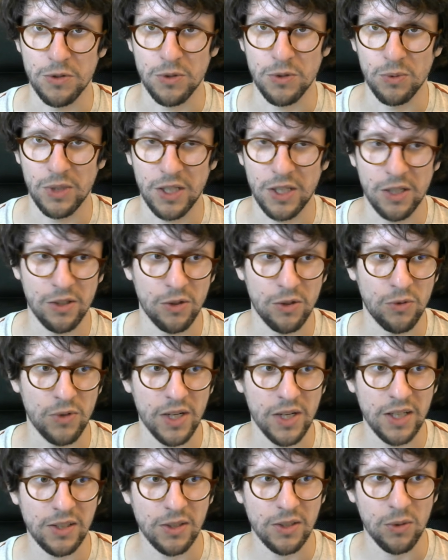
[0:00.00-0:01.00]
so we can
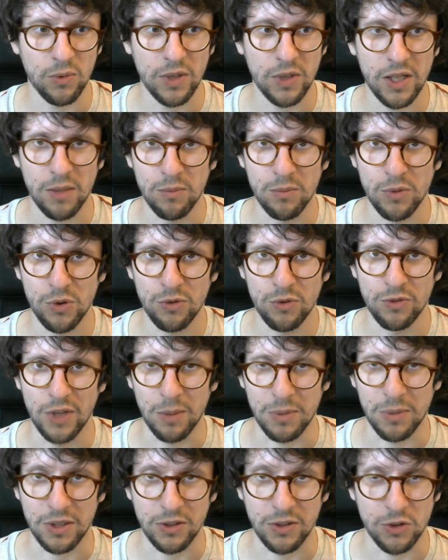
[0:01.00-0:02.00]
right away move
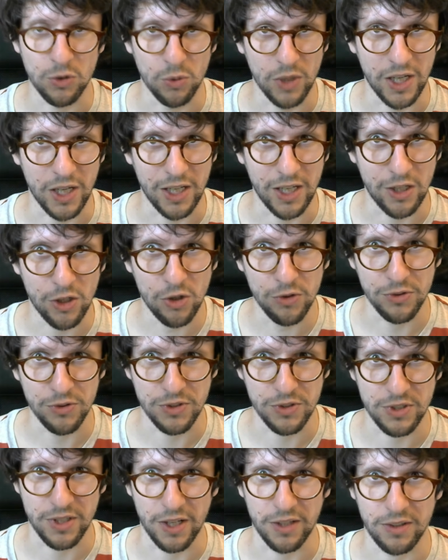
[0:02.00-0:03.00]
them into a
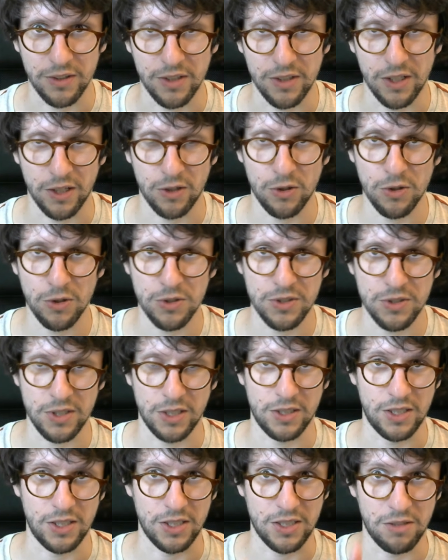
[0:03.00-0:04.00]
constant, and a
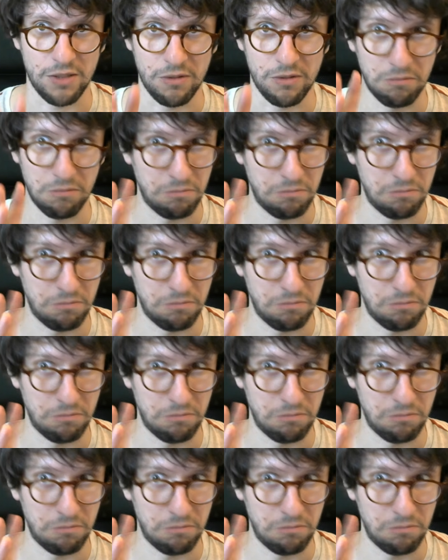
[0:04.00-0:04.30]
constant is a